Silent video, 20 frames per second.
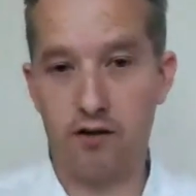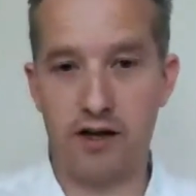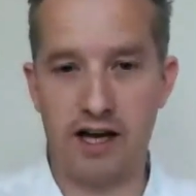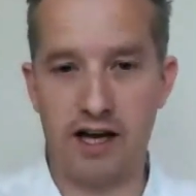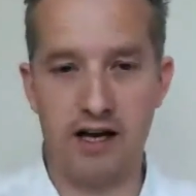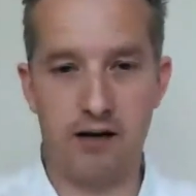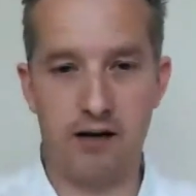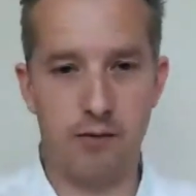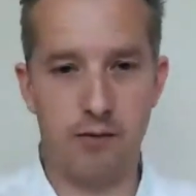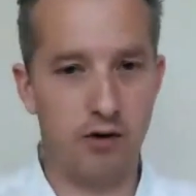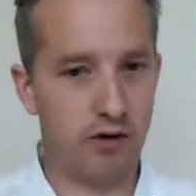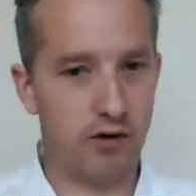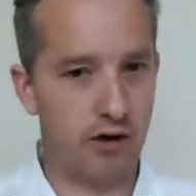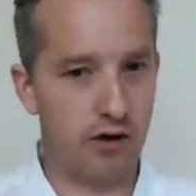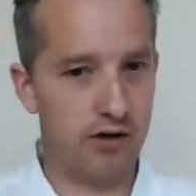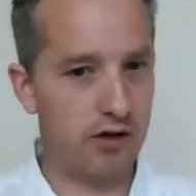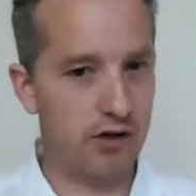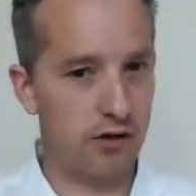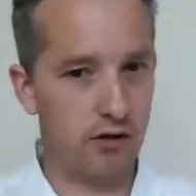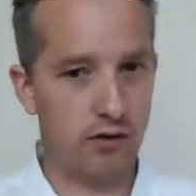So again, I'm not
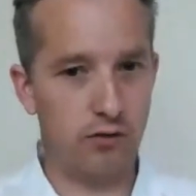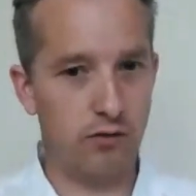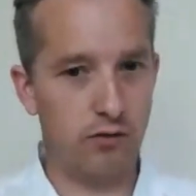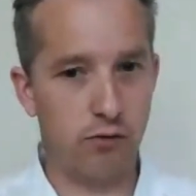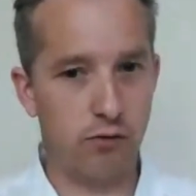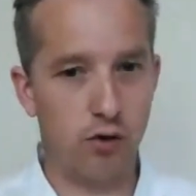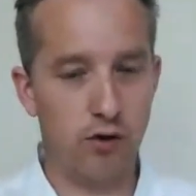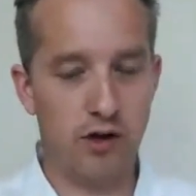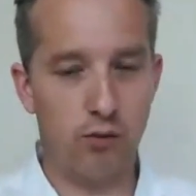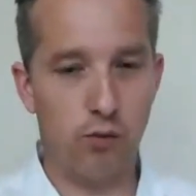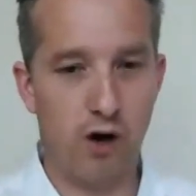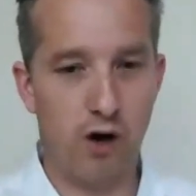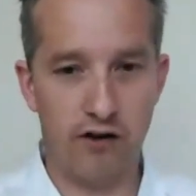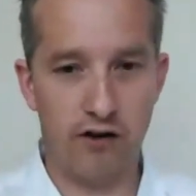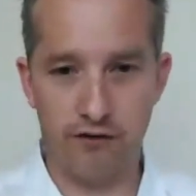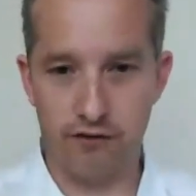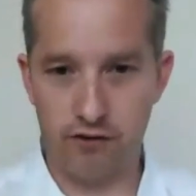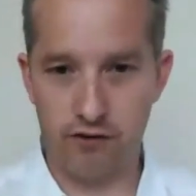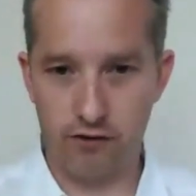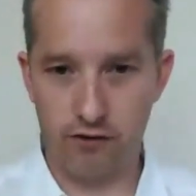going to do more than
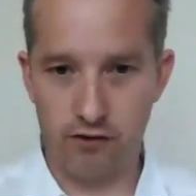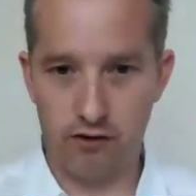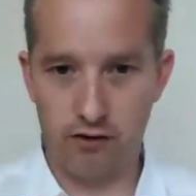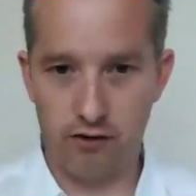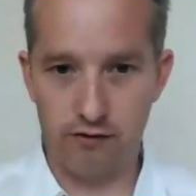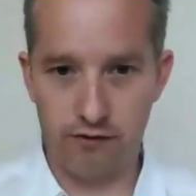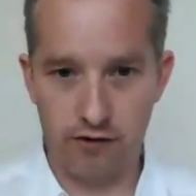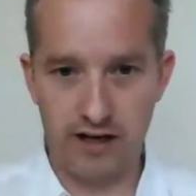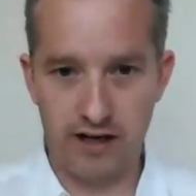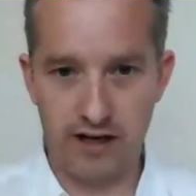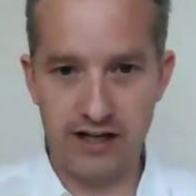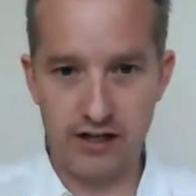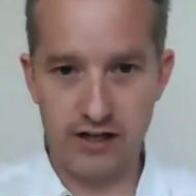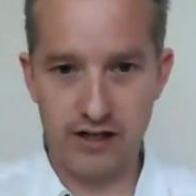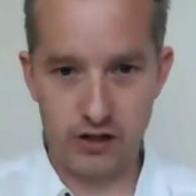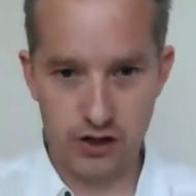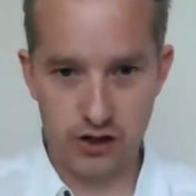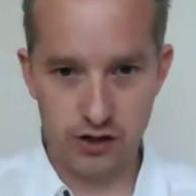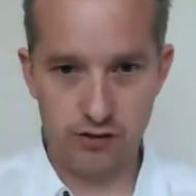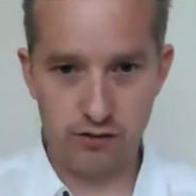one for
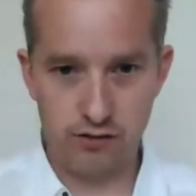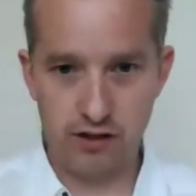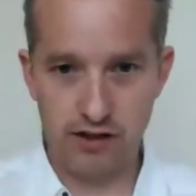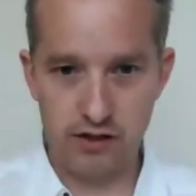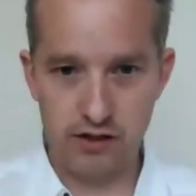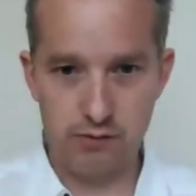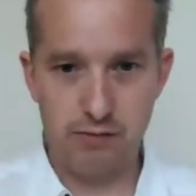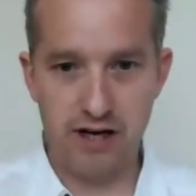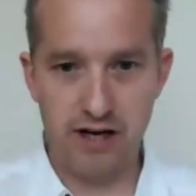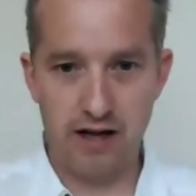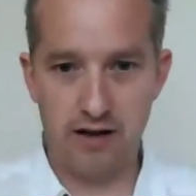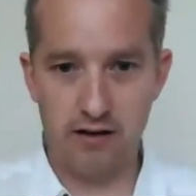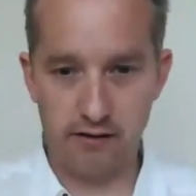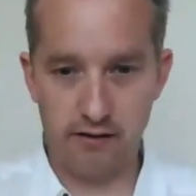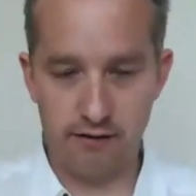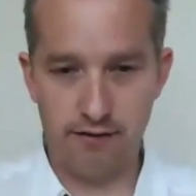each minute.